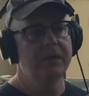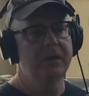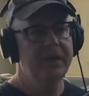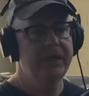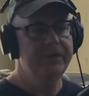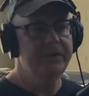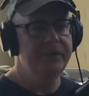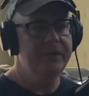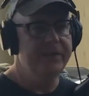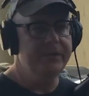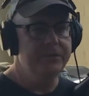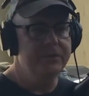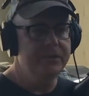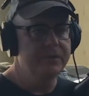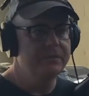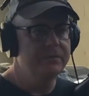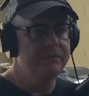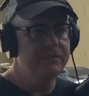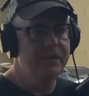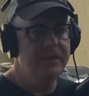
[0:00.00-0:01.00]
I
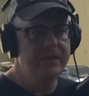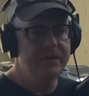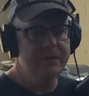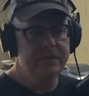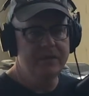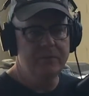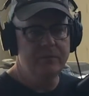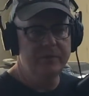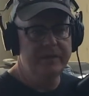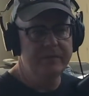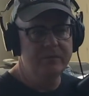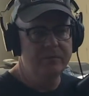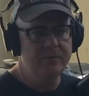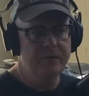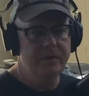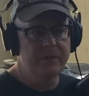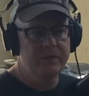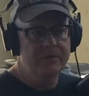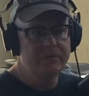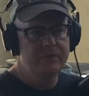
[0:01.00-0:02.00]
changed, and I went
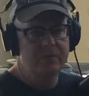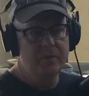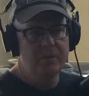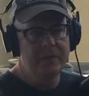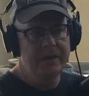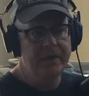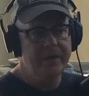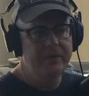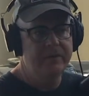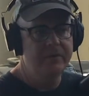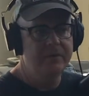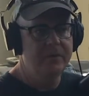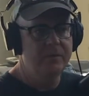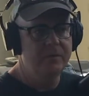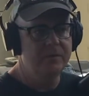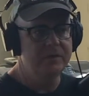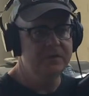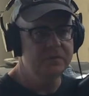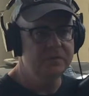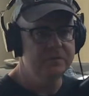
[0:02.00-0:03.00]
with what I thought
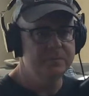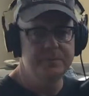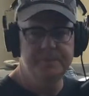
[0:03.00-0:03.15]
was